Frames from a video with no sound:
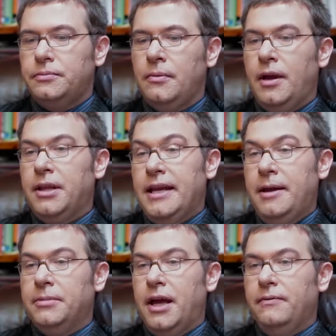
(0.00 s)
At the
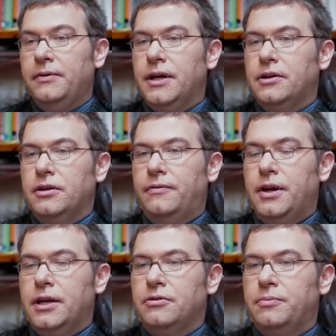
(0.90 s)
same time, the
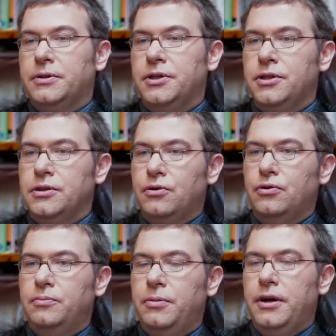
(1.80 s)
financial positions
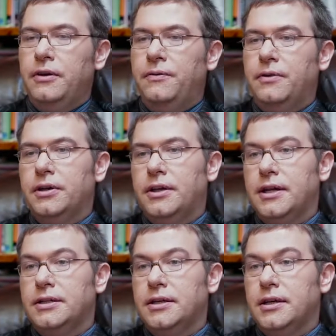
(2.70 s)
could be referred
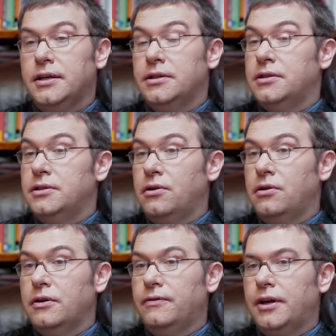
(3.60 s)
as a
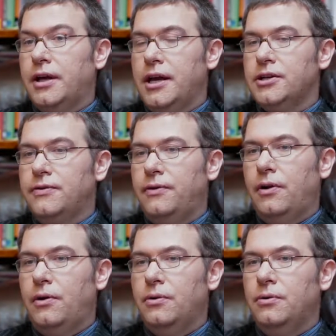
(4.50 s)
sort of a cash
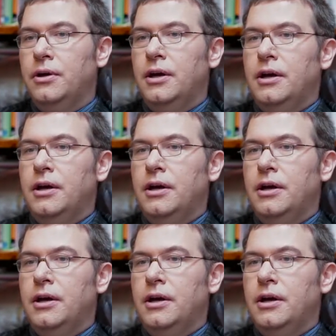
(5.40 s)
flow